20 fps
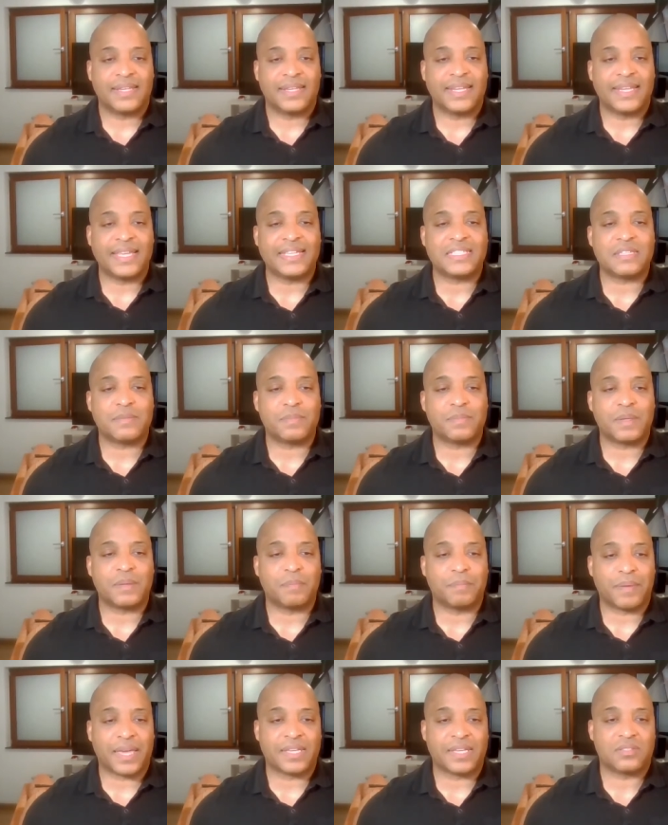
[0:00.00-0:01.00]
needs to be
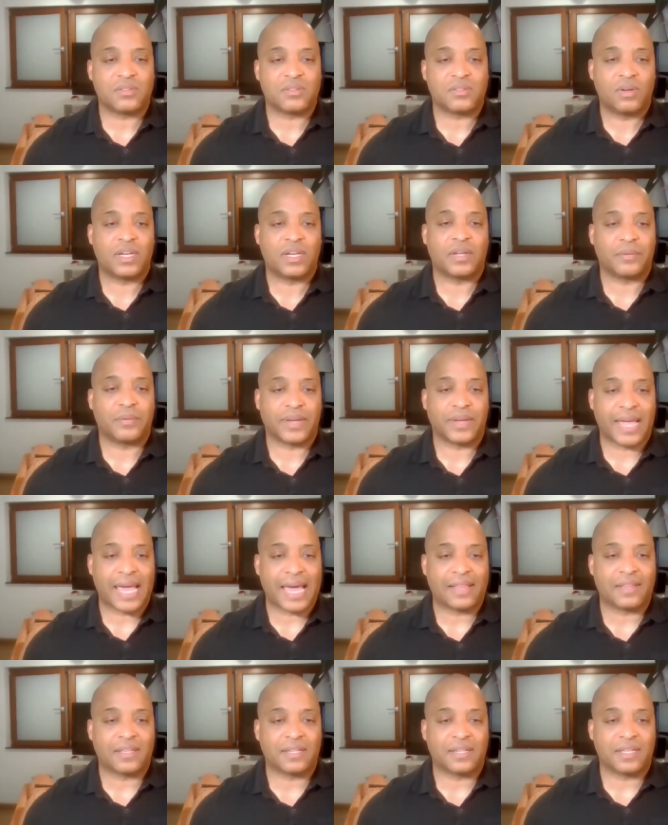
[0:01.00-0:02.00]
based on a
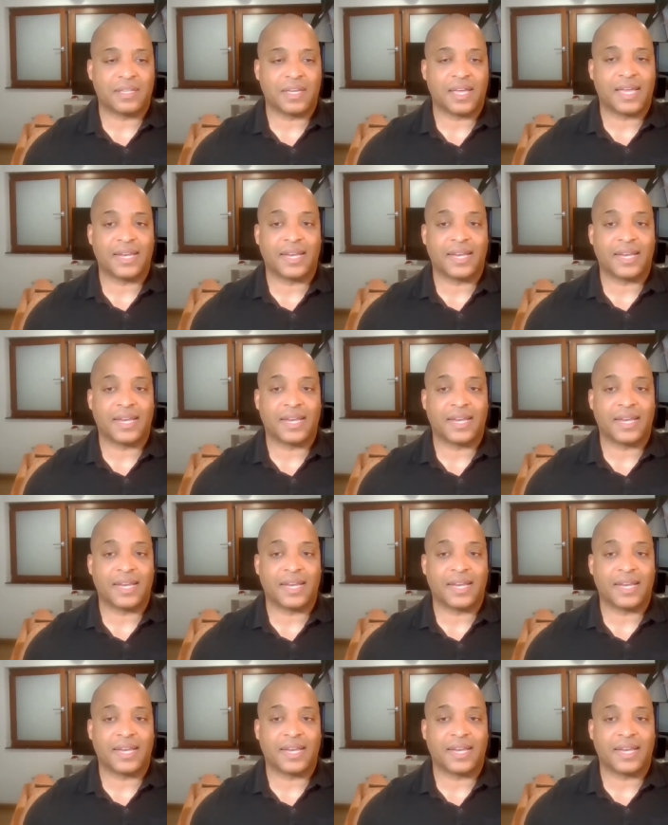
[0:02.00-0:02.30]
reality